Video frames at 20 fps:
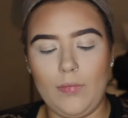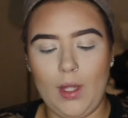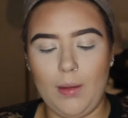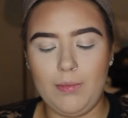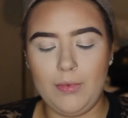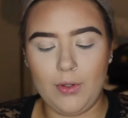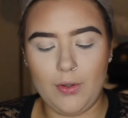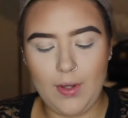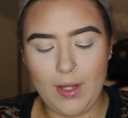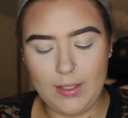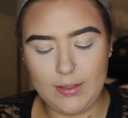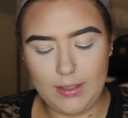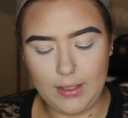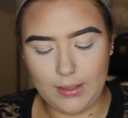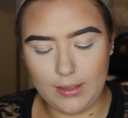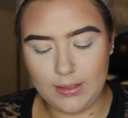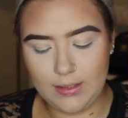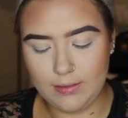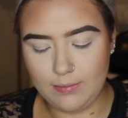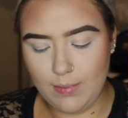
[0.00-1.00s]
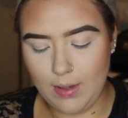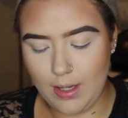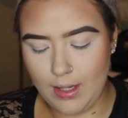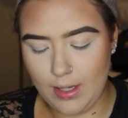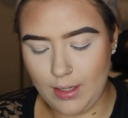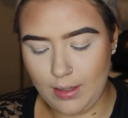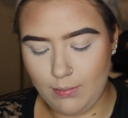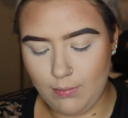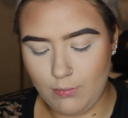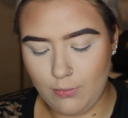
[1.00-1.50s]
I'm gonna go ahead and take this as
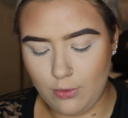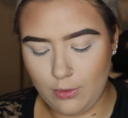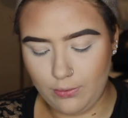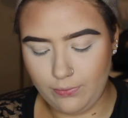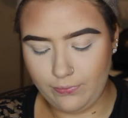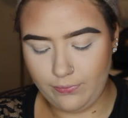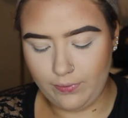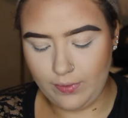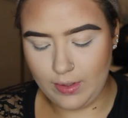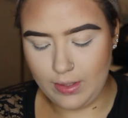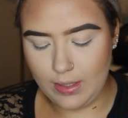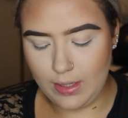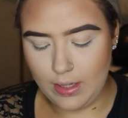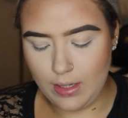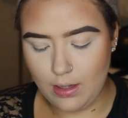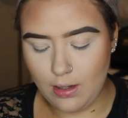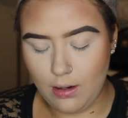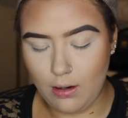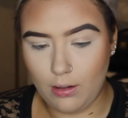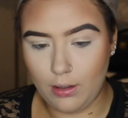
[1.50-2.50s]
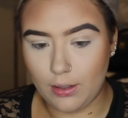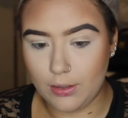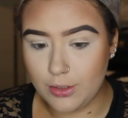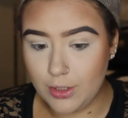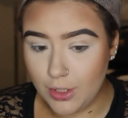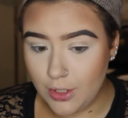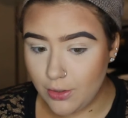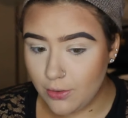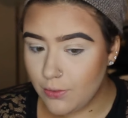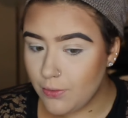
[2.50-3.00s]
my Morphe
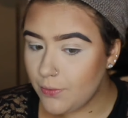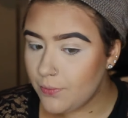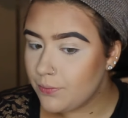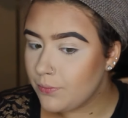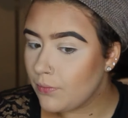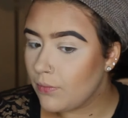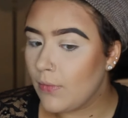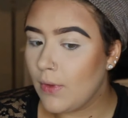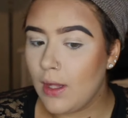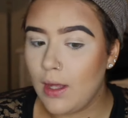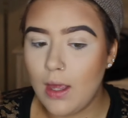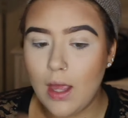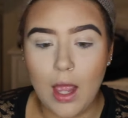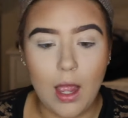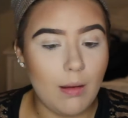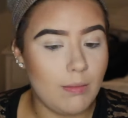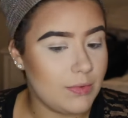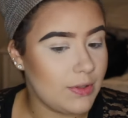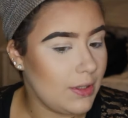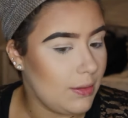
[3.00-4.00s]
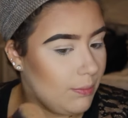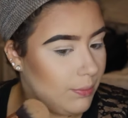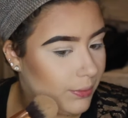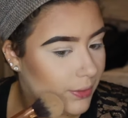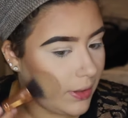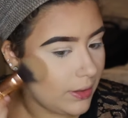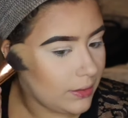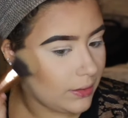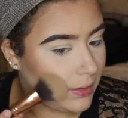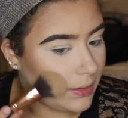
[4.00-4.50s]
R2. I'm just gonna
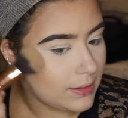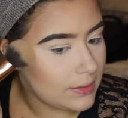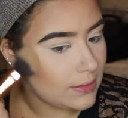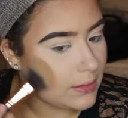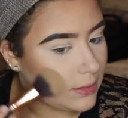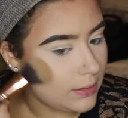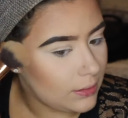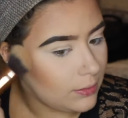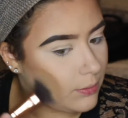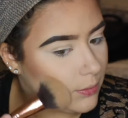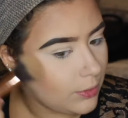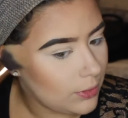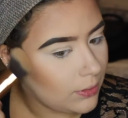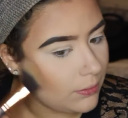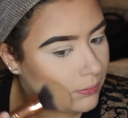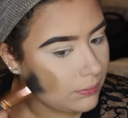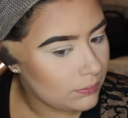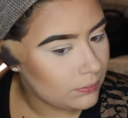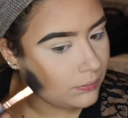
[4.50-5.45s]
blend things a little more.